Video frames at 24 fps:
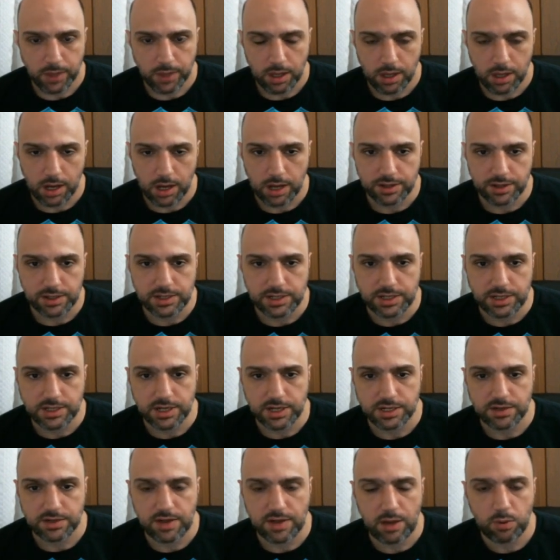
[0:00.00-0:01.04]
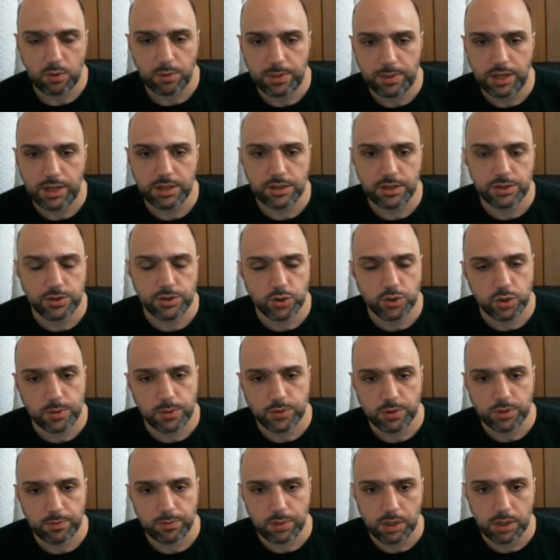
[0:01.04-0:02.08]
The details of that will be in the description
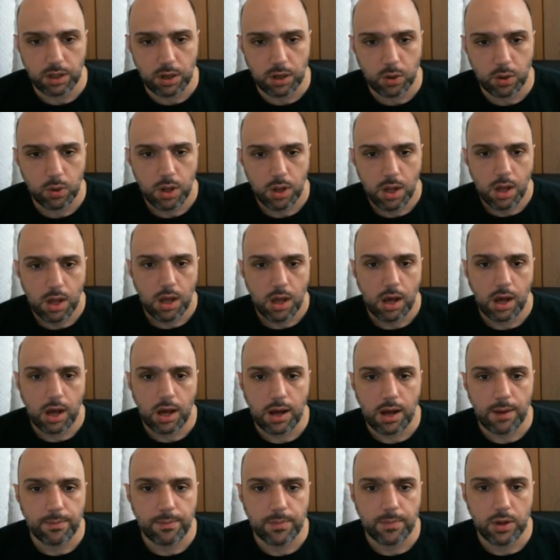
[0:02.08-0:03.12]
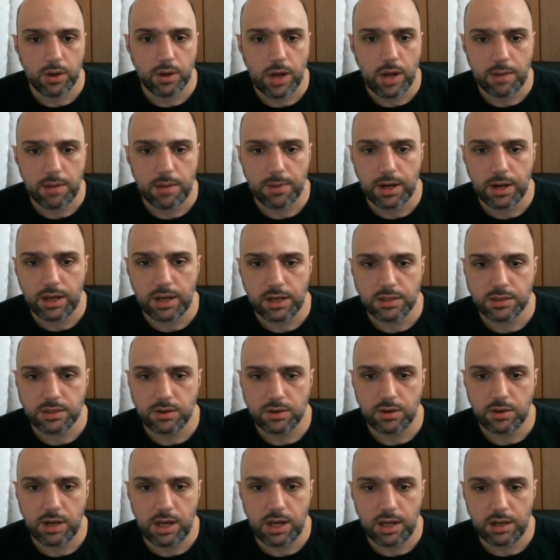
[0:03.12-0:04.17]
below. Anybody can
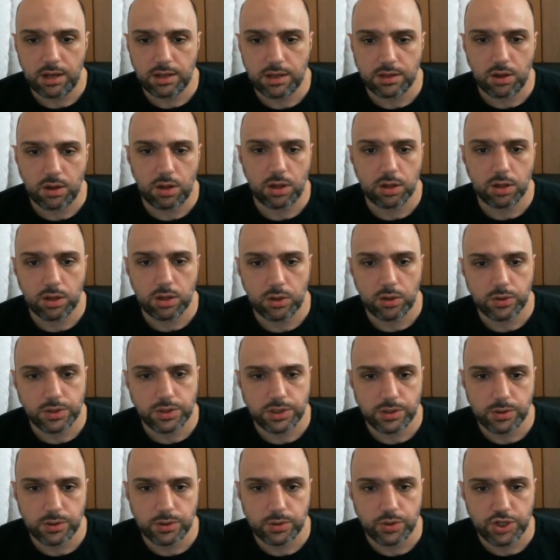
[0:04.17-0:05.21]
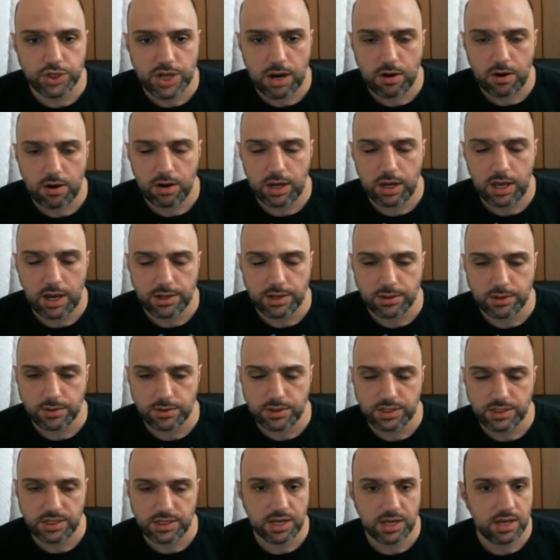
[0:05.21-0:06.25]
donate. It all goes to charity. I don't
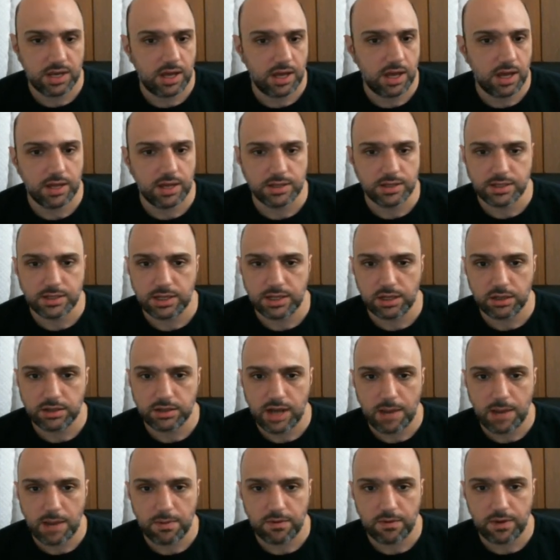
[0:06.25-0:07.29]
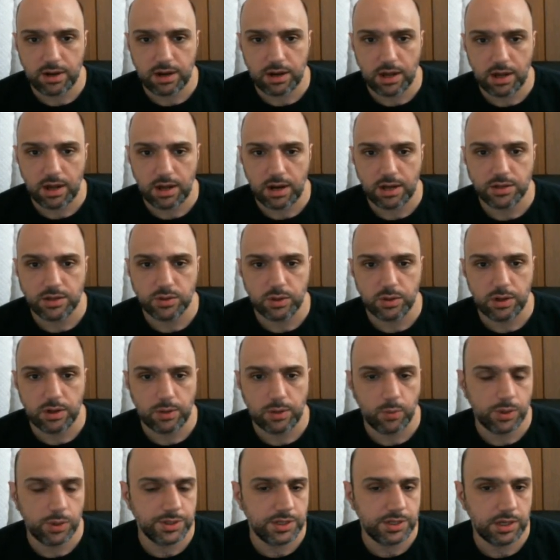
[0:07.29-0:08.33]
see a single dime of it, and I do it
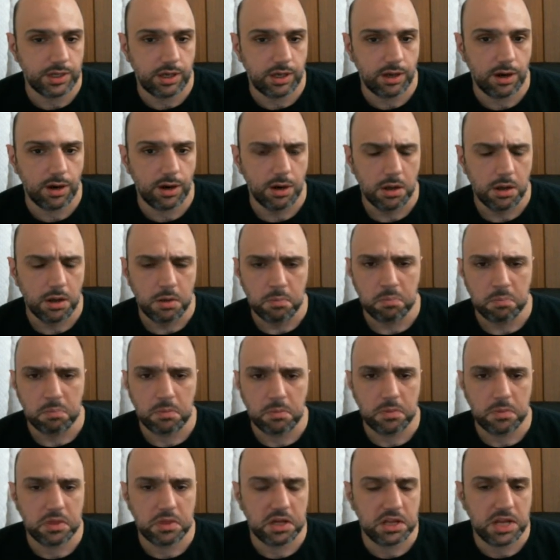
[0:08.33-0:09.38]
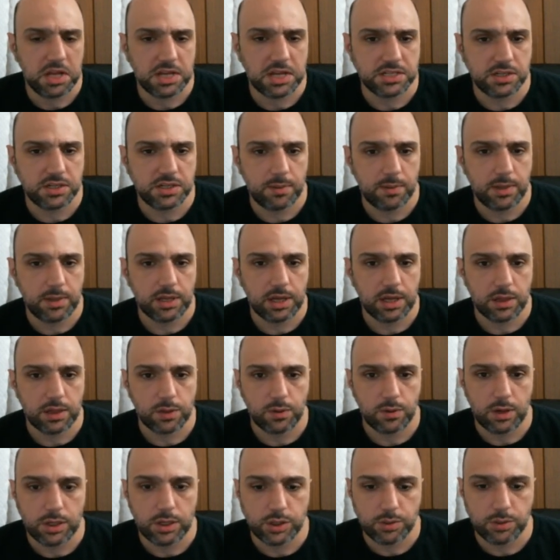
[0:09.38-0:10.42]
once a year. Last year I made like
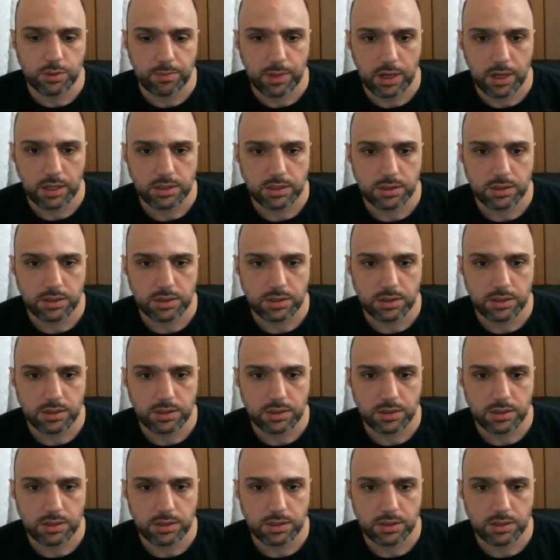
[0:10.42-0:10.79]
$300.